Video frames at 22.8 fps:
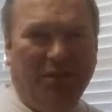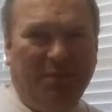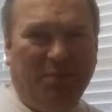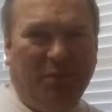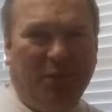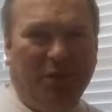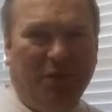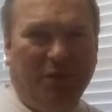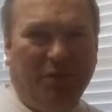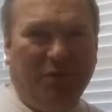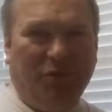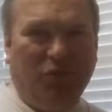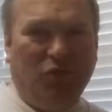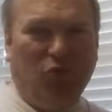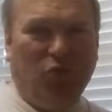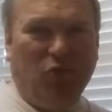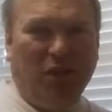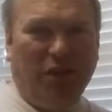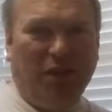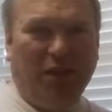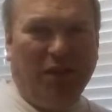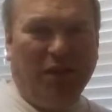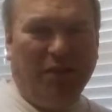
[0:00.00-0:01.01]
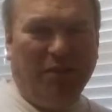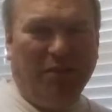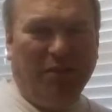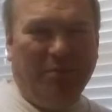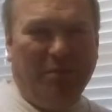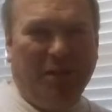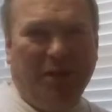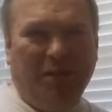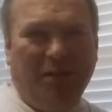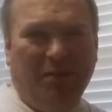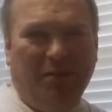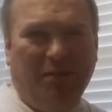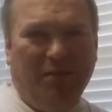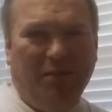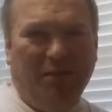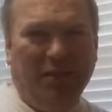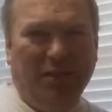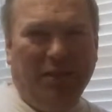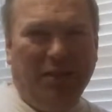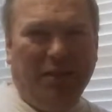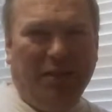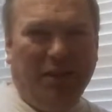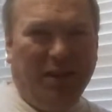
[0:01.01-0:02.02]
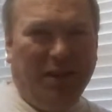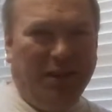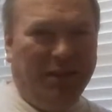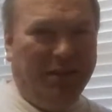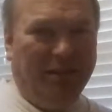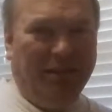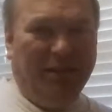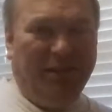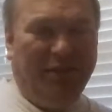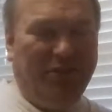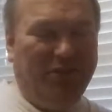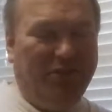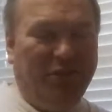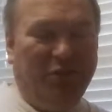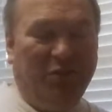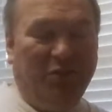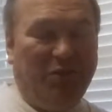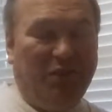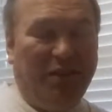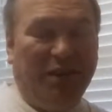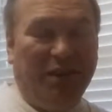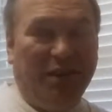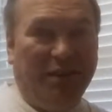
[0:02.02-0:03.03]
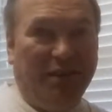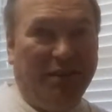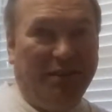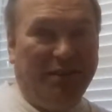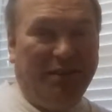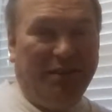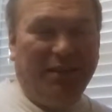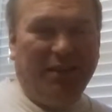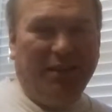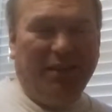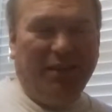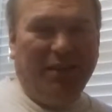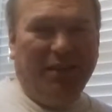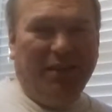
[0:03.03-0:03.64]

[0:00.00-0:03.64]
as part of a $20 bill, and at least two tens.